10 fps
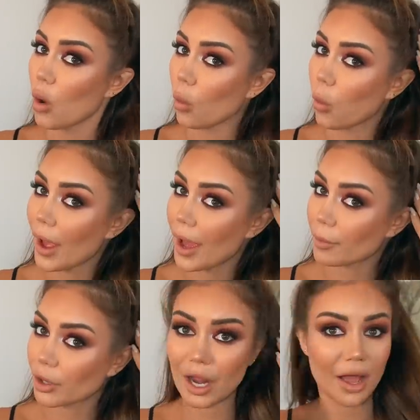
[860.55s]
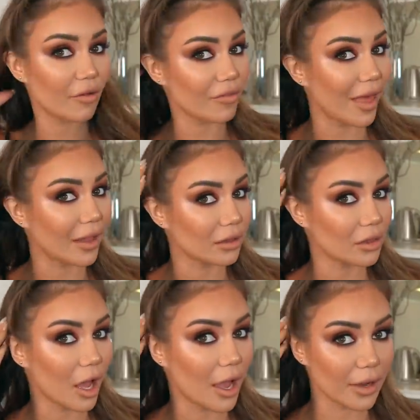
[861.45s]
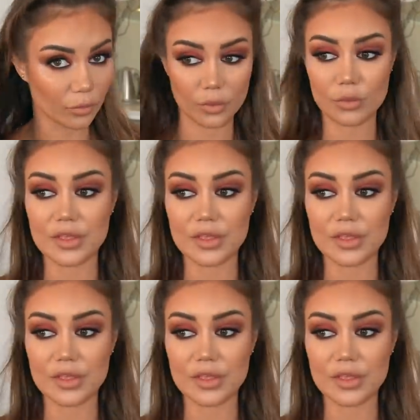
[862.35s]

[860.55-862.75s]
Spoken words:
where I'm gonna have that line.